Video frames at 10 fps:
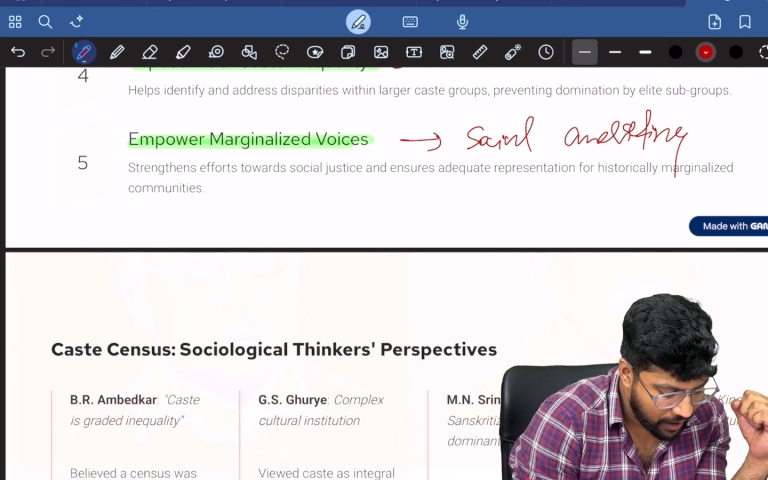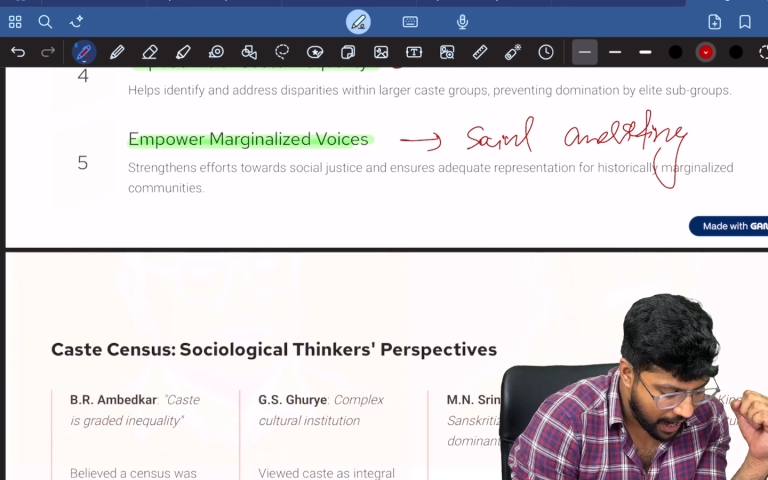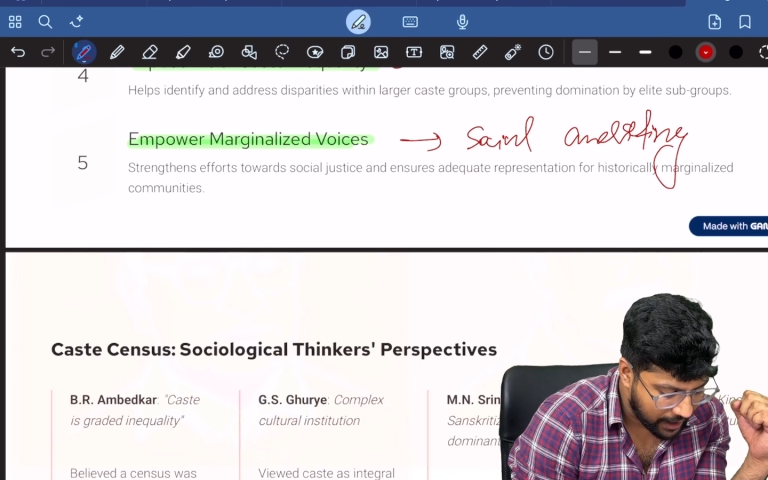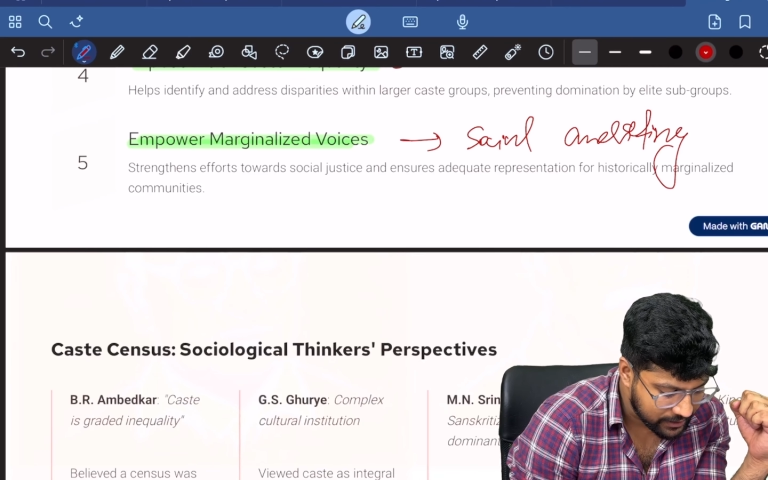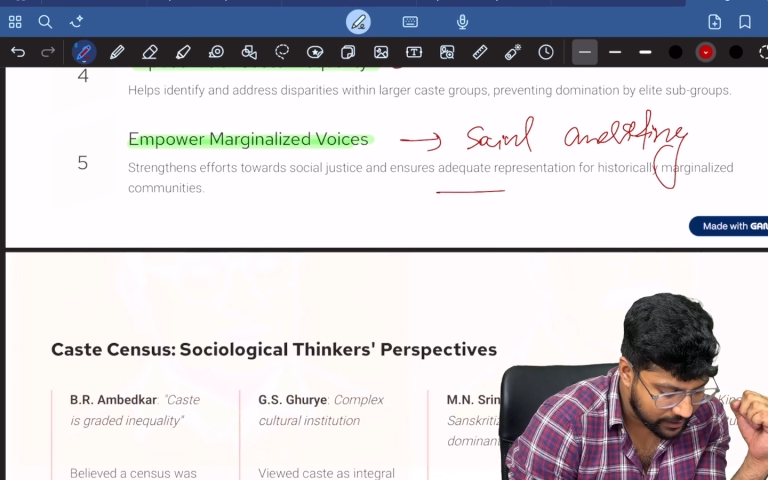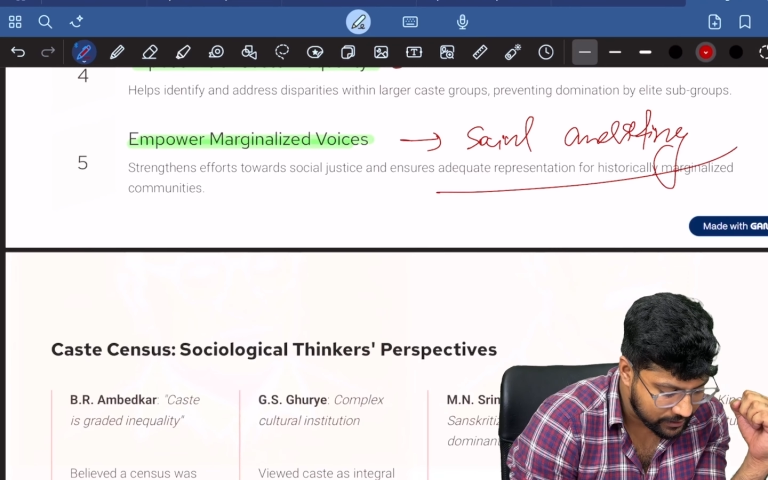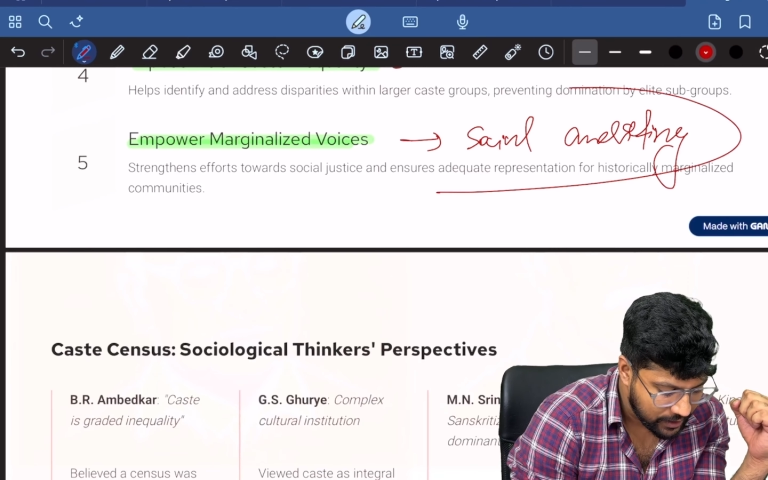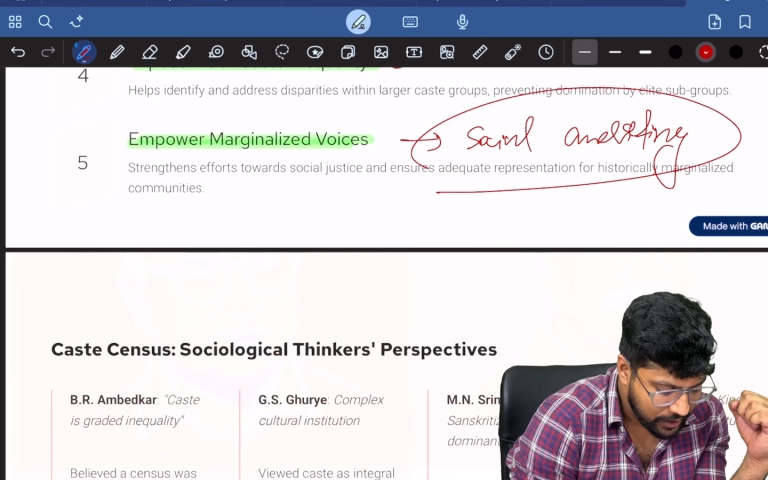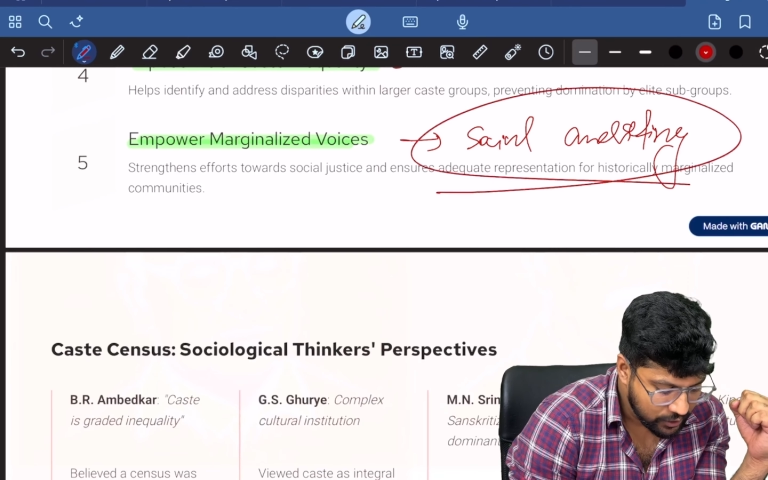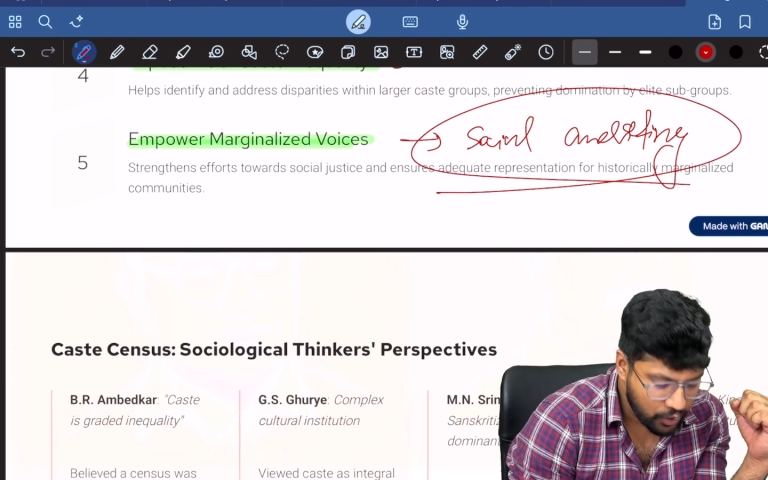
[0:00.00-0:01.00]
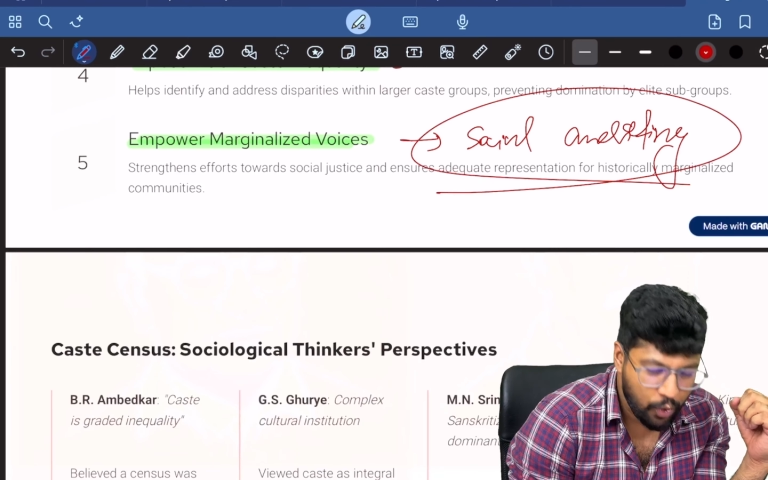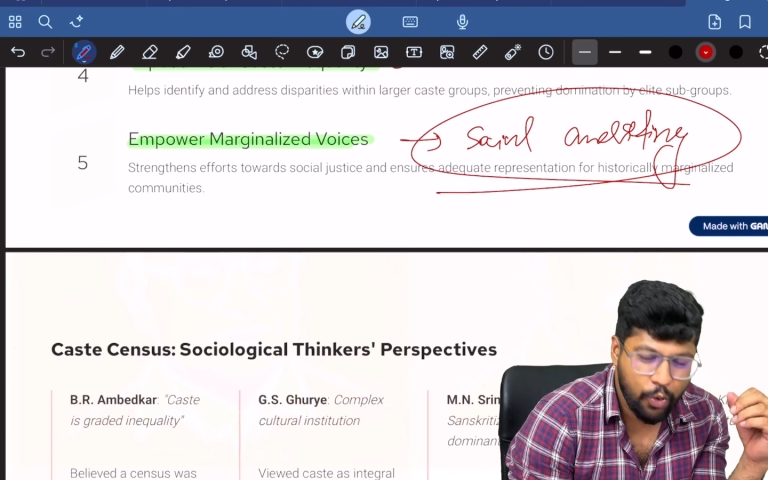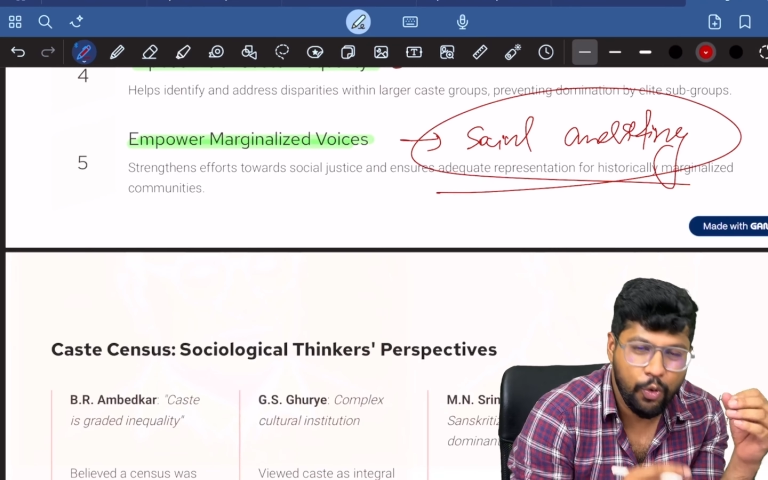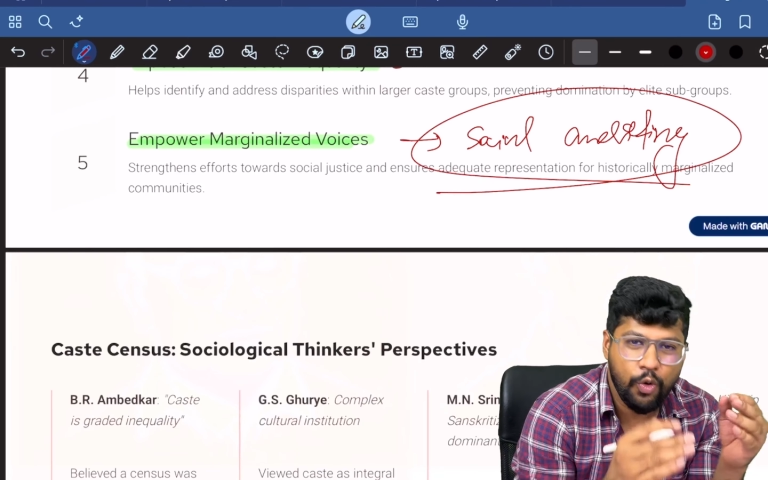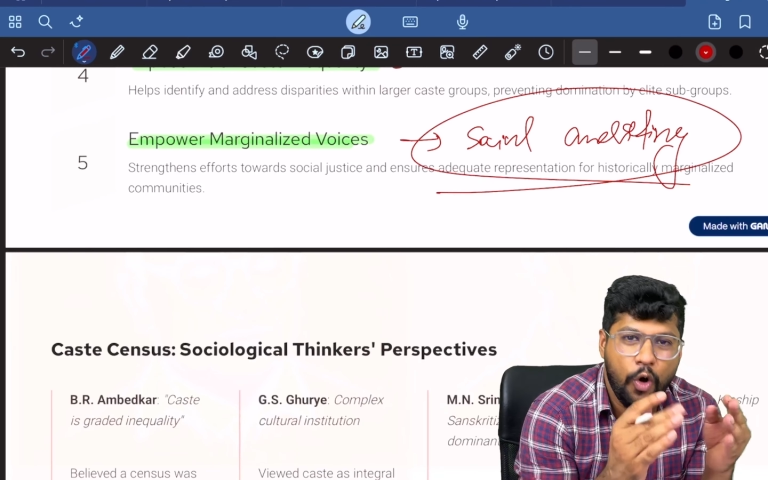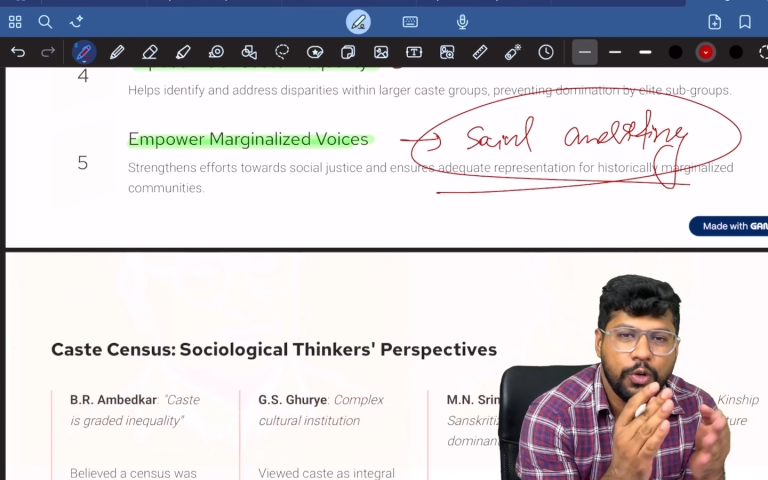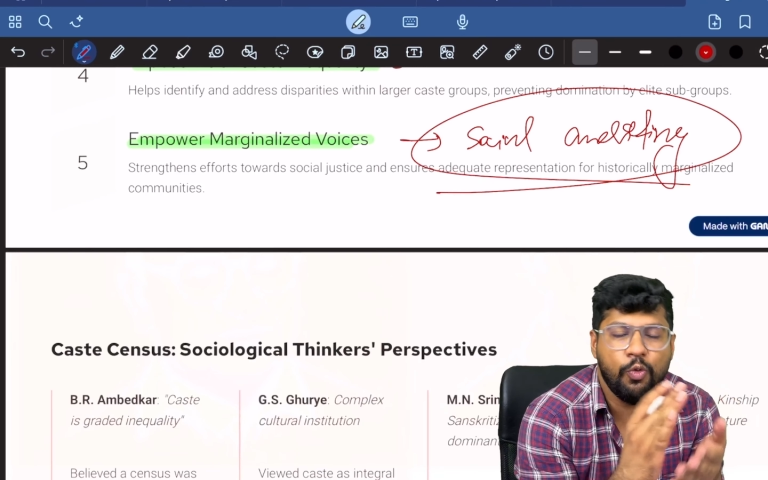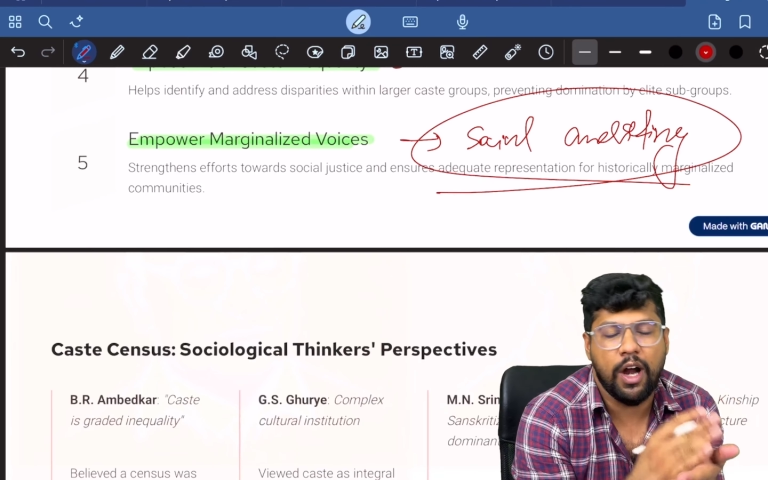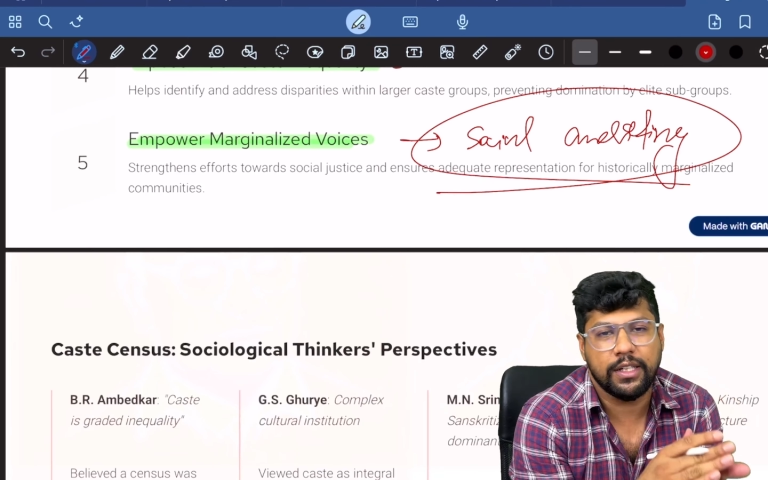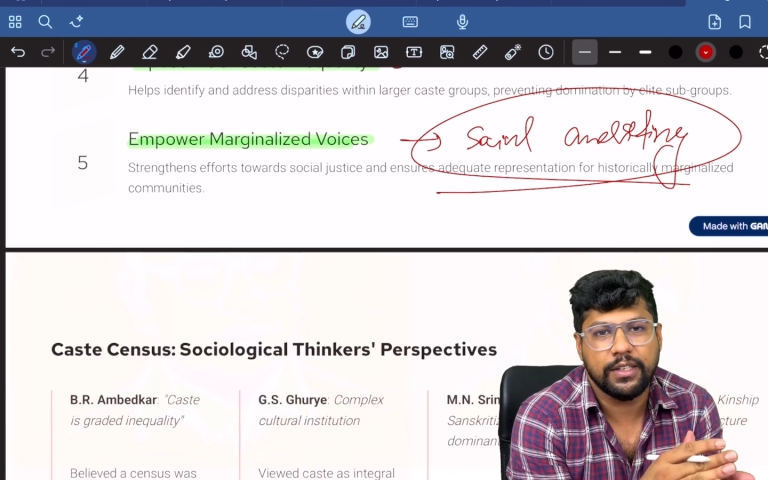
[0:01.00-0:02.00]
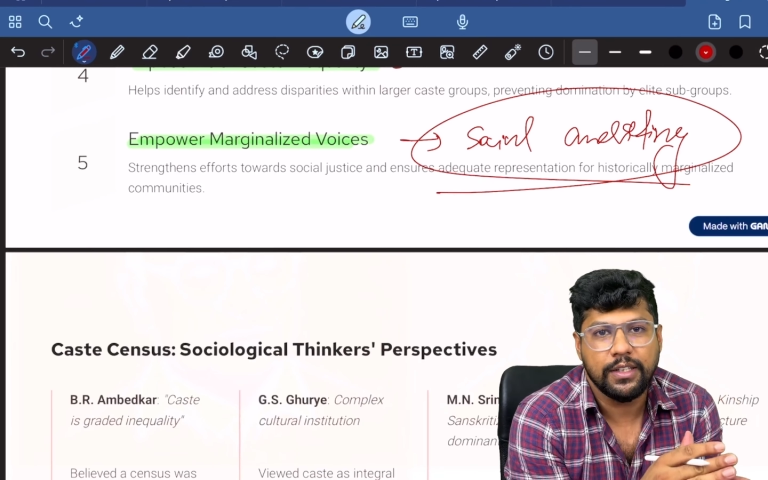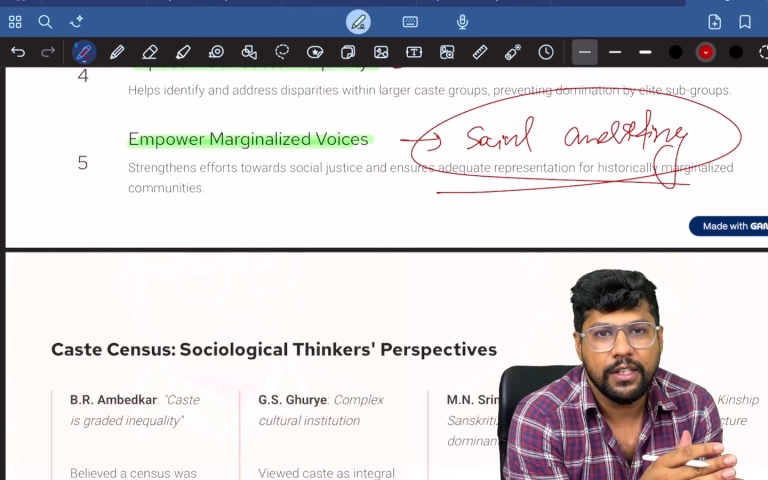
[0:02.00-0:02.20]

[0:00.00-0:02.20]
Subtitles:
actions. So who got what?